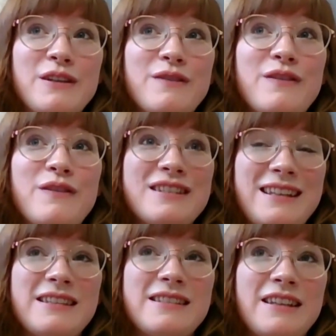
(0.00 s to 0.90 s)

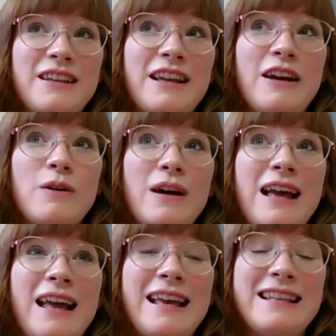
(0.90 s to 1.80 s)
university
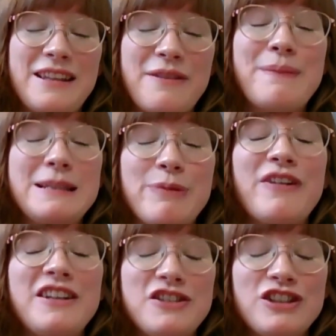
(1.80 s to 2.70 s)
is
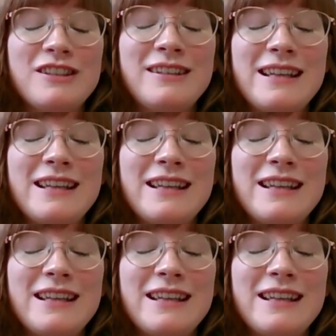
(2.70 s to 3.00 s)
prevention.